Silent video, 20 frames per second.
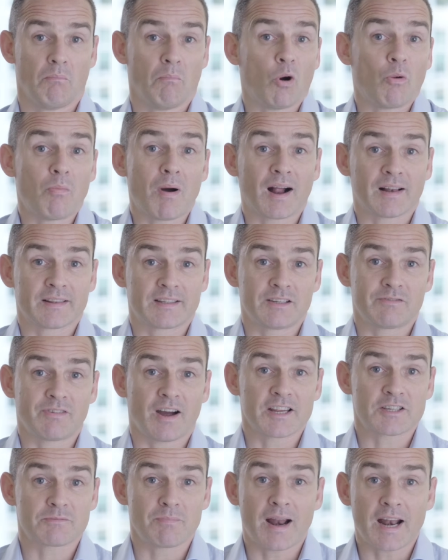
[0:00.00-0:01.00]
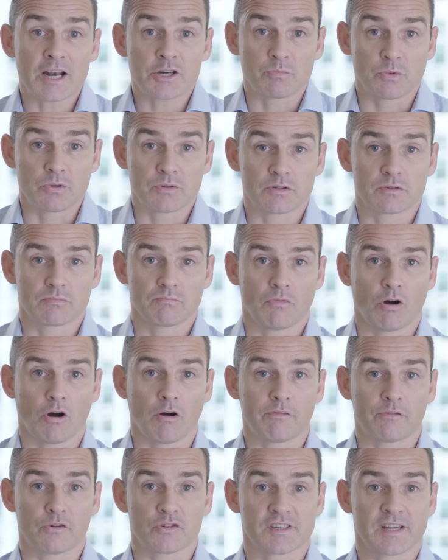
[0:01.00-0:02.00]
Mobile device management
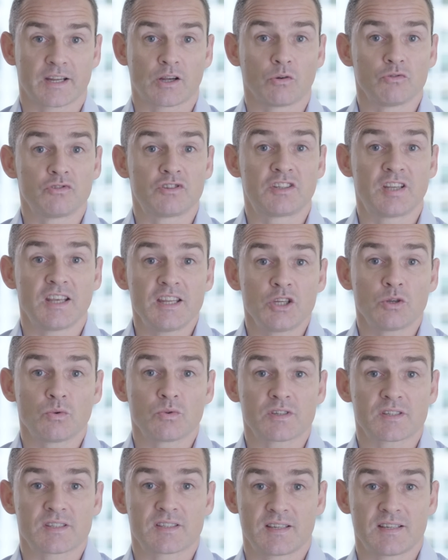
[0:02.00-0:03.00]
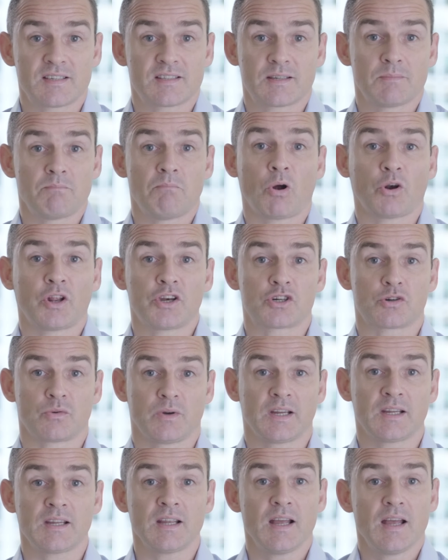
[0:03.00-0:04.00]
offers a continuous system
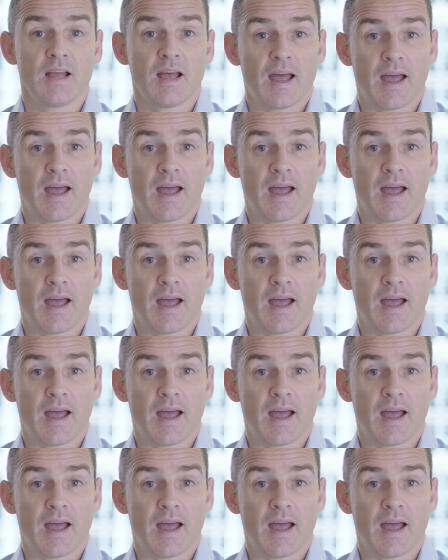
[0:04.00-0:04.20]
monitoring